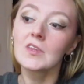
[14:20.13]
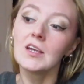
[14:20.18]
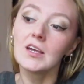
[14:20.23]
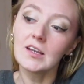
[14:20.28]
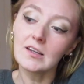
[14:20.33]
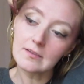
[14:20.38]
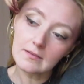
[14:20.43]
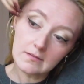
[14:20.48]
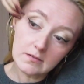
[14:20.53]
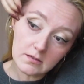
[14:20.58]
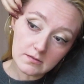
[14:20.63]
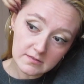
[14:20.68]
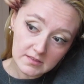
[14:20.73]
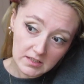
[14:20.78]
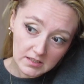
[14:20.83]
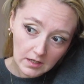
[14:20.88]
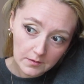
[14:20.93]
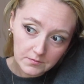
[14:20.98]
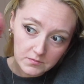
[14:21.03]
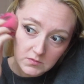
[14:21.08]
It looks
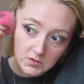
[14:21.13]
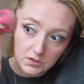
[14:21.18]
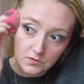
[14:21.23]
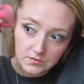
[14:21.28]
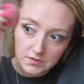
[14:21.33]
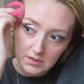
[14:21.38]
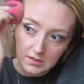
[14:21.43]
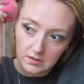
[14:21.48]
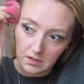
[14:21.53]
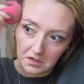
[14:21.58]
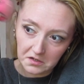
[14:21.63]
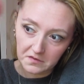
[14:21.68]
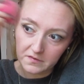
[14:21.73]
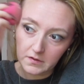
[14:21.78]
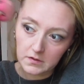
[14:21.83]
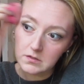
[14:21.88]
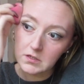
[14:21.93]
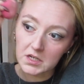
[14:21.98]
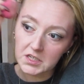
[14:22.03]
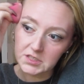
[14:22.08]
like I'm using a lot of
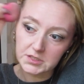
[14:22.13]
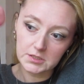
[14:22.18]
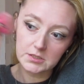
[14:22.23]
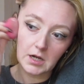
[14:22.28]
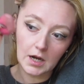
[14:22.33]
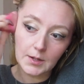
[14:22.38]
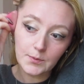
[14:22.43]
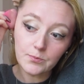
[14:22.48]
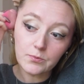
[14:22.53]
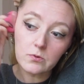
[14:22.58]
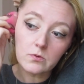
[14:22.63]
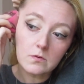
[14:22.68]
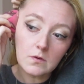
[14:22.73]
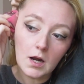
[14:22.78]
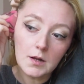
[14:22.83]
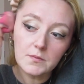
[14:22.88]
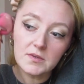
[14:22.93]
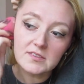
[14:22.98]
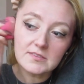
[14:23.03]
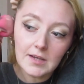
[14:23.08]
foundation. I
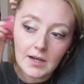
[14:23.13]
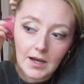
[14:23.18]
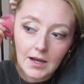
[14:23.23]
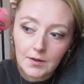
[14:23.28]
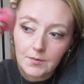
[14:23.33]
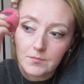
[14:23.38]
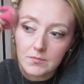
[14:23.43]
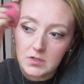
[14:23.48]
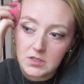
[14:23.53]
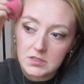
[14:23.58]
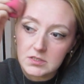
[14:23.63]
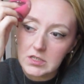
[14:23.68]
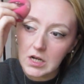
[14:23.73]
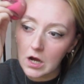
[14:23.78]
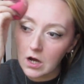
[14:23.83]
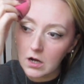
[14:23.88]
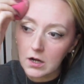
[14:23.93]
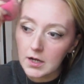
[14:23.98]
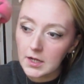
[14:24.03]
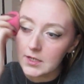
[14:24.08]
promise I'm
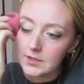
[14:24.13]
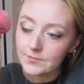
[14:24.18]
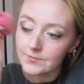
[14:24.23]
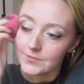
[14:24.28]
not.